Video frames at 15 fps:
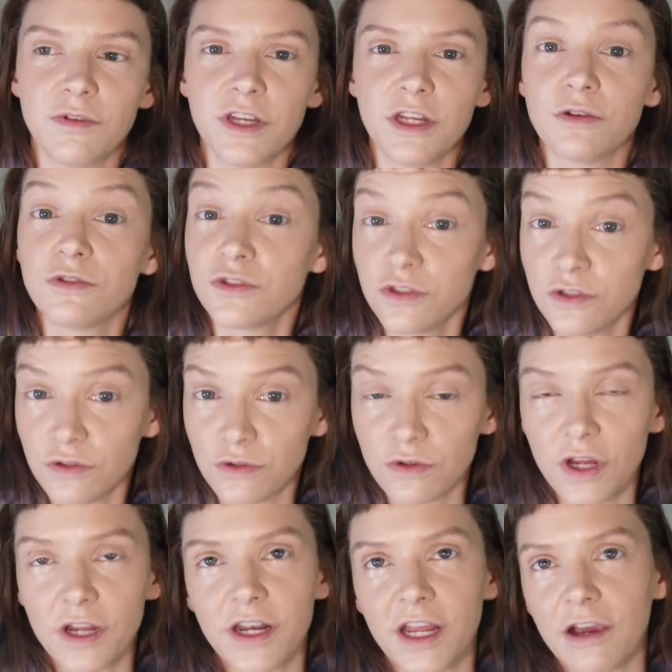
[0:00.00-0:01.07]
video soon
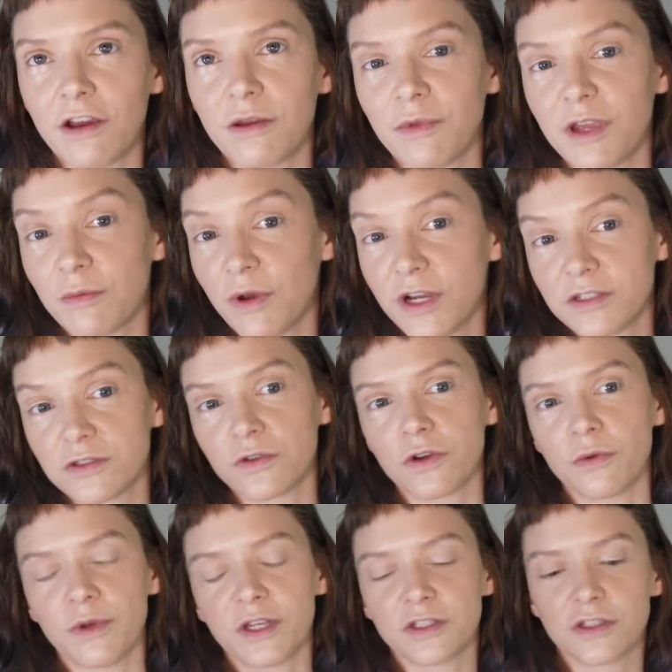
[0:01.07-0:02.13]
on how I make my
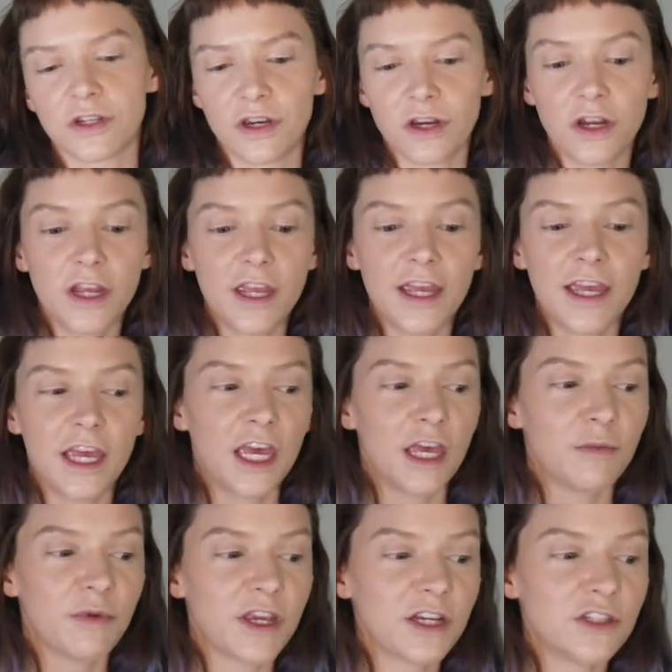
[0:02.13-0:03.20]
soil mixture,
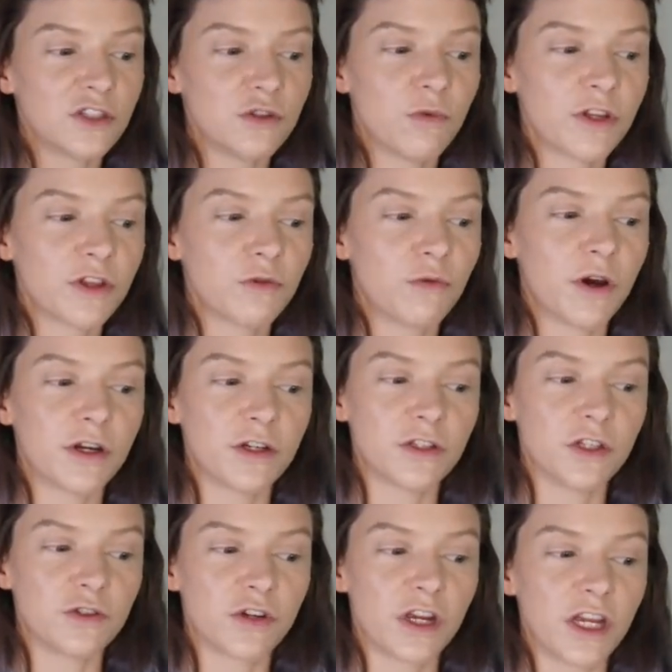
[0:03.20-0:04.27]
because you want the water
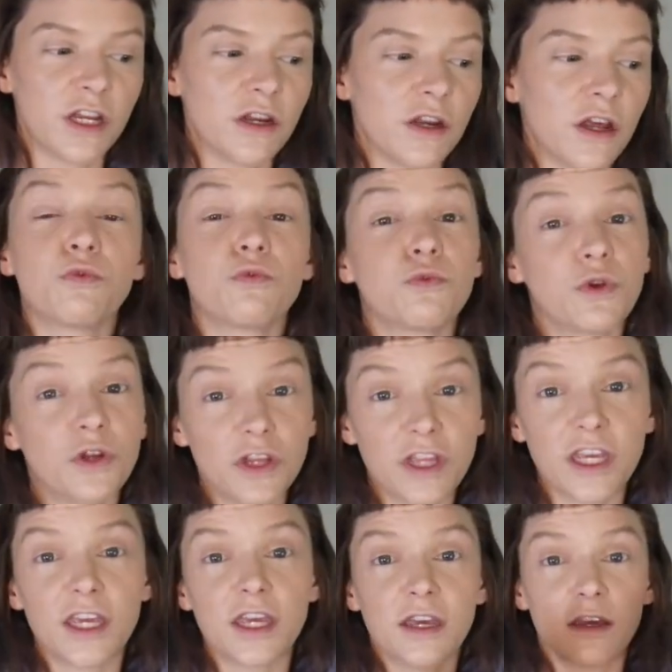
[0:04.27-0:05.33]
to drain
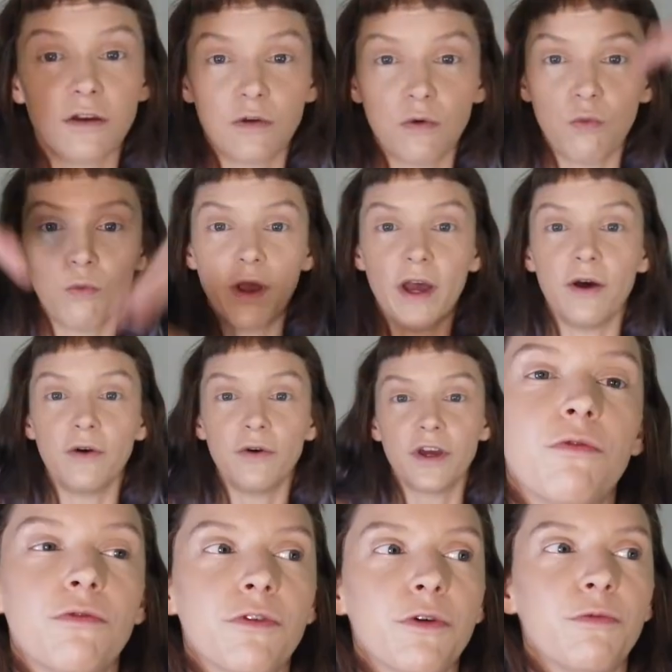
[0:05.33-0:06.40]
really well.
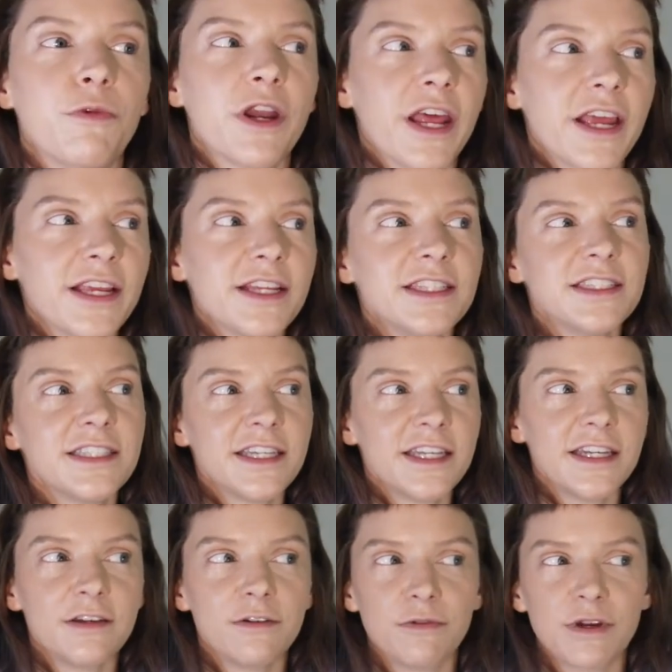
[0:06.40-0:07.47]
From what I can
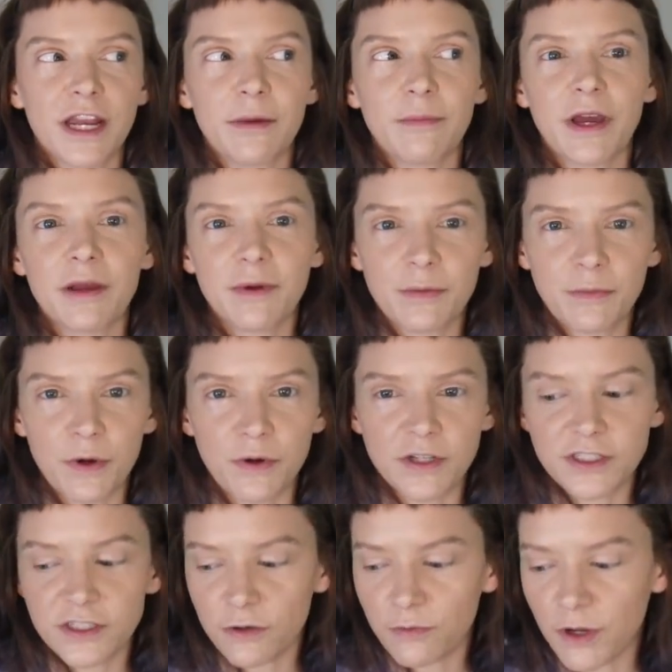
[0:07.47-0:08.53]
see, when I buy my
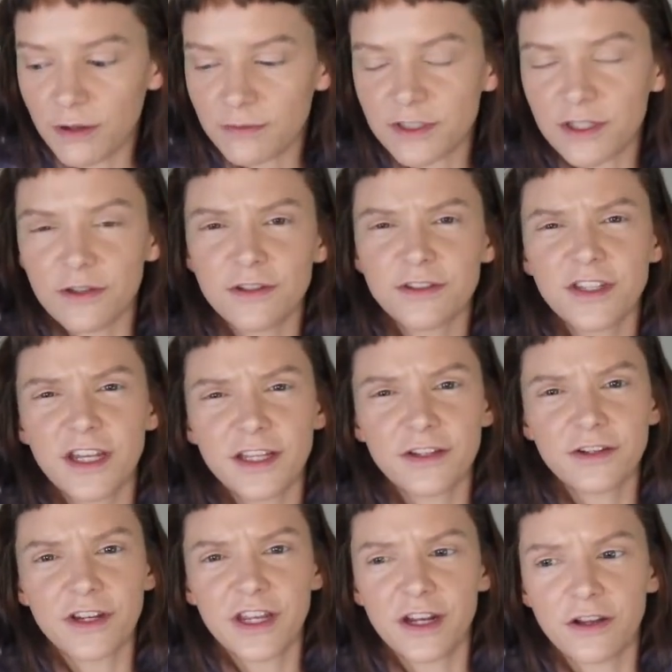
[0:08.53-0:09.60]
ponytail palms, it looks like
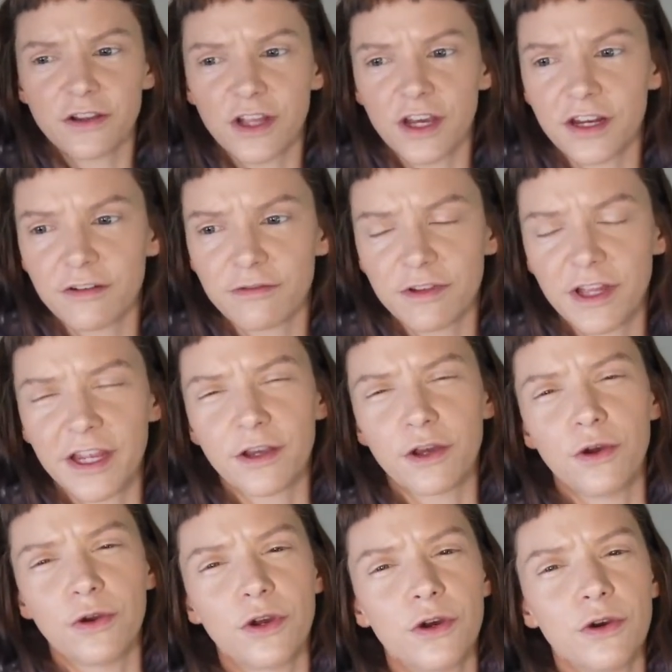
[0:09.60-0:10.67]
they're in a lot of like
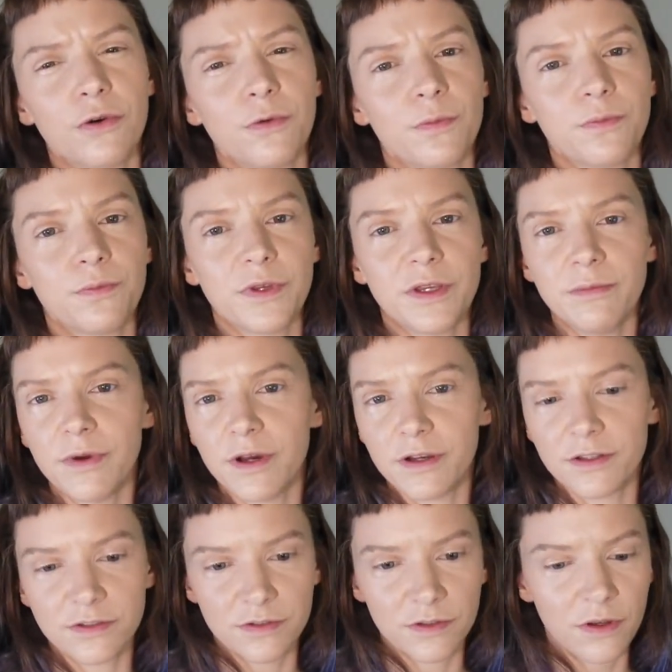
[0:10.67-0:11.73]
cocoa peat
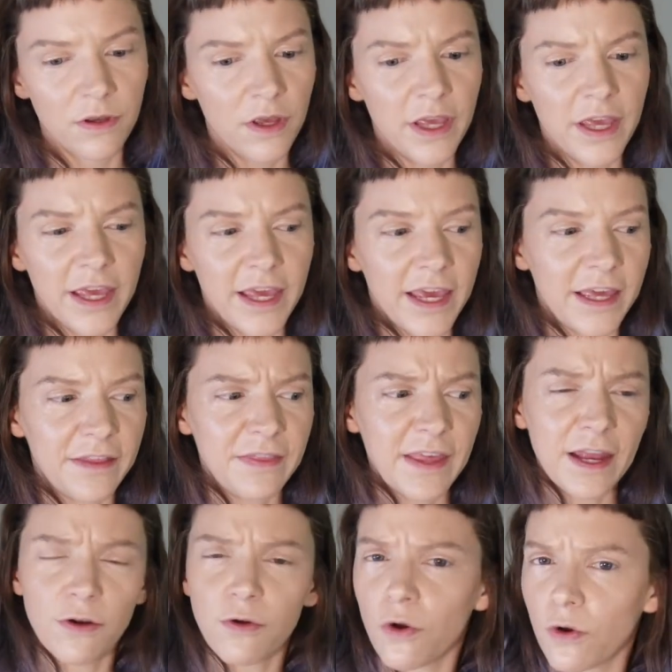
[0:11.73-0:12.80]
moss, and
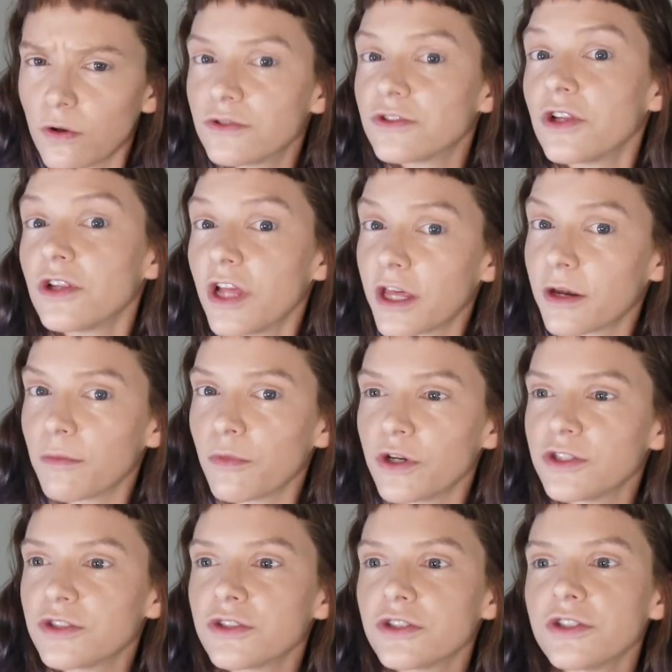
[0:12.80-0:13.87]
that holds a lot of
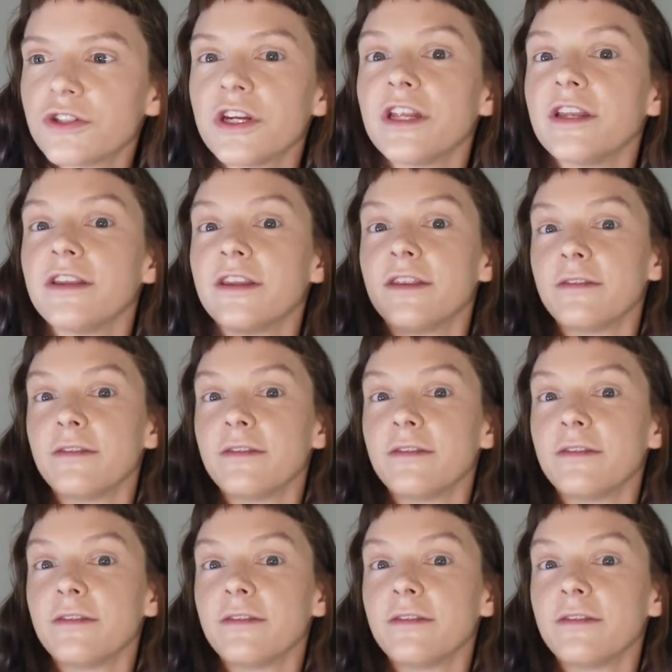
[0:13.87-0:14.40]
moisture, and